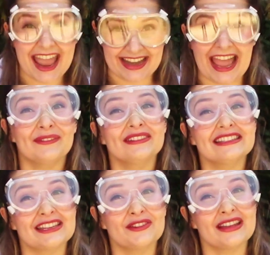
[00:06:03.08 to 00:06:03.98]
and I will
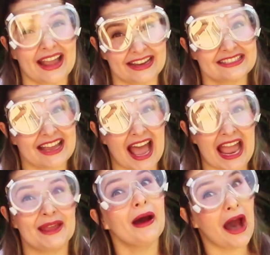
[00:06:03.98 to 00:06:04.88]
see you next
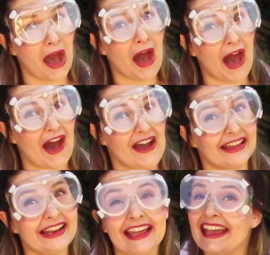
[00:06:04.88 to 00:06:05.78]
time
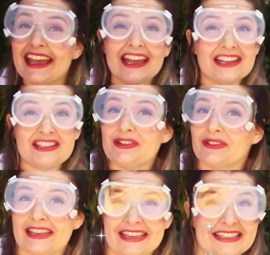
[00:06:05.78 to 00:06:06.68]
on
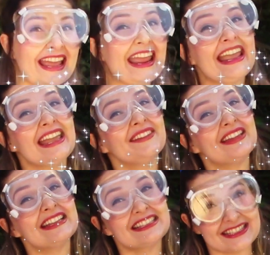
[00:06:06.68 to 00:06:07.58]
Jukie
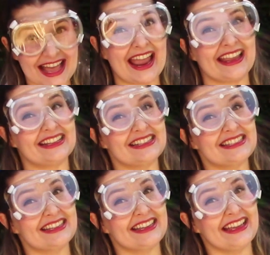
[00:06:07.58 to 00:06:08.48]
Davie's
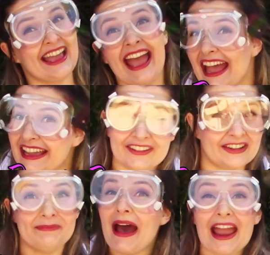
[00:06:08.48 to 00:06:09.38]
Science.
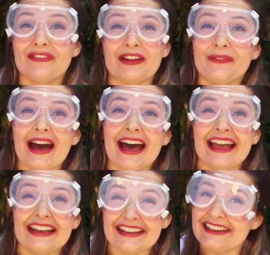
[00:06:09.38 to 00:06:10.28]
Goodbye,
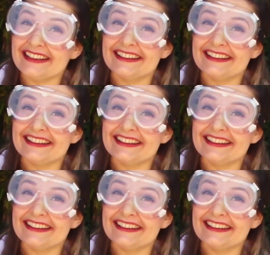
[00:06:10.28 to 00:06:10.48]
everyone!